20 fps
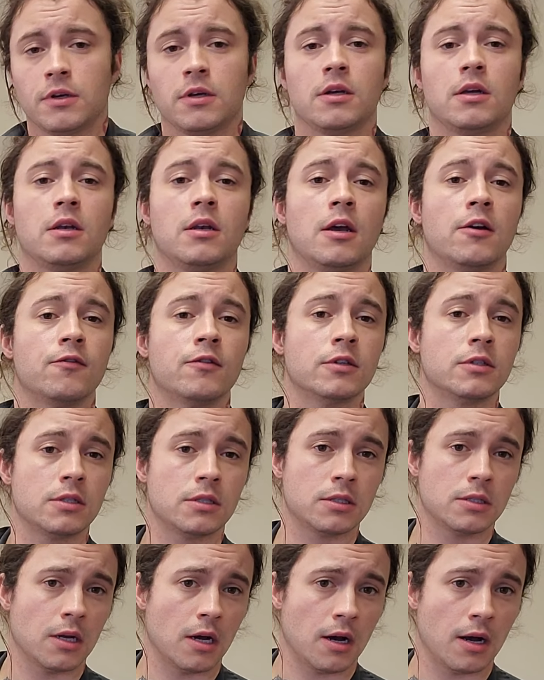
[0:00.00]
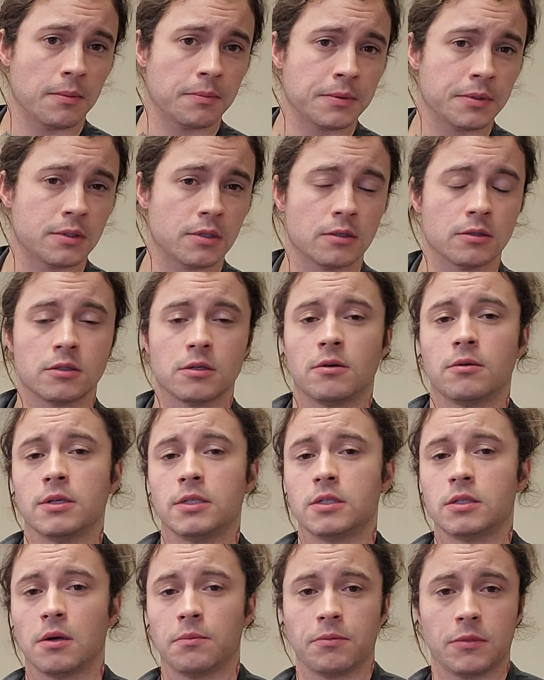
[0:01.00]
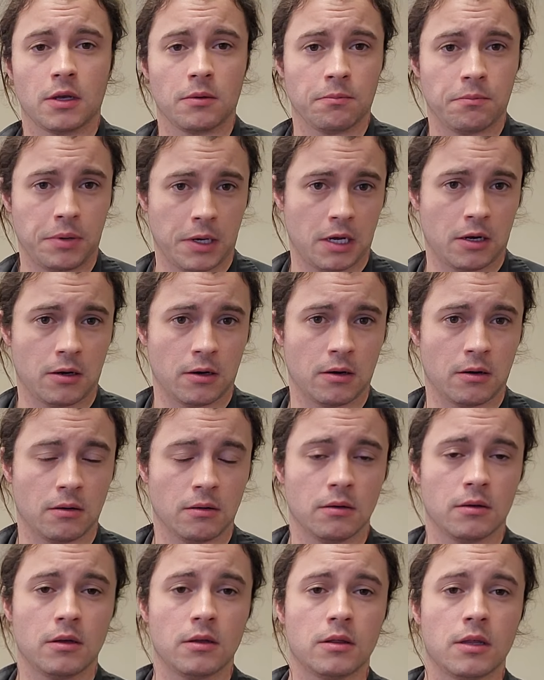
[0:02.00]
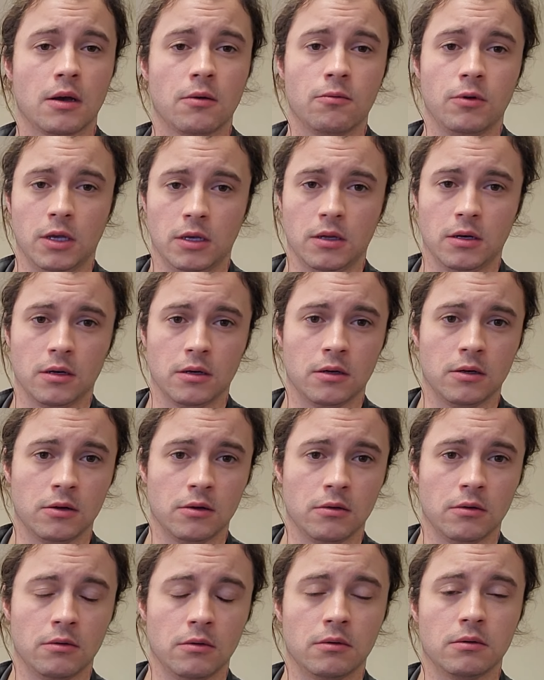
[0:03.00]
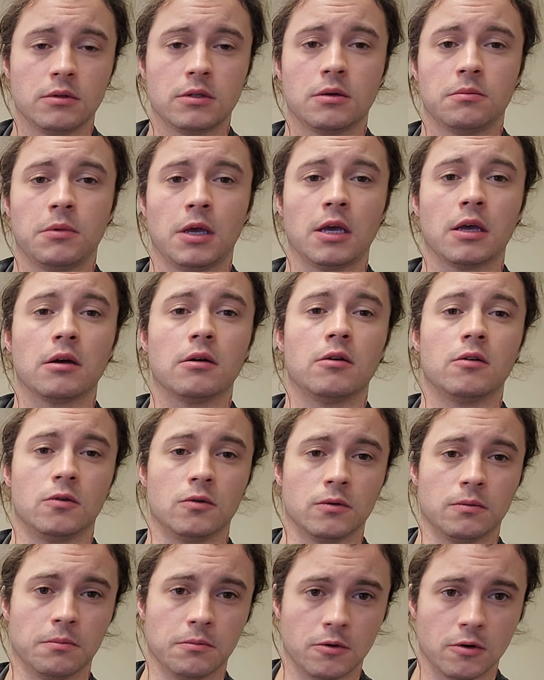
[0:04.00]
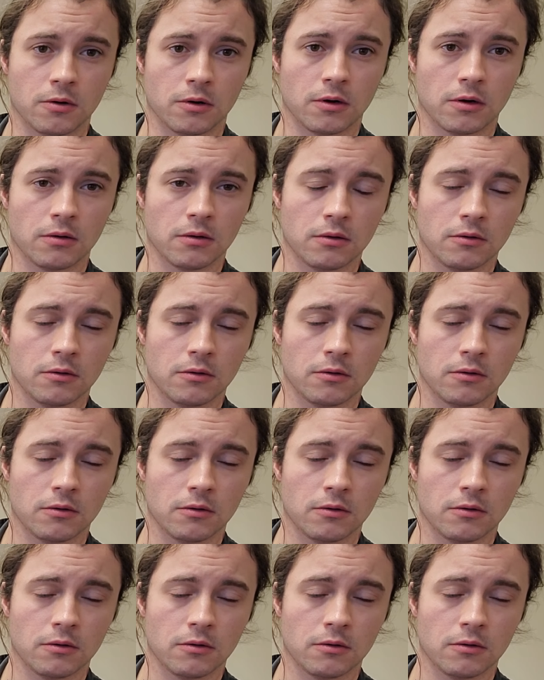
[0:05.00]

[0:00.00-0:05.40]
It never stops. There's always something better that we can do to make it hold more,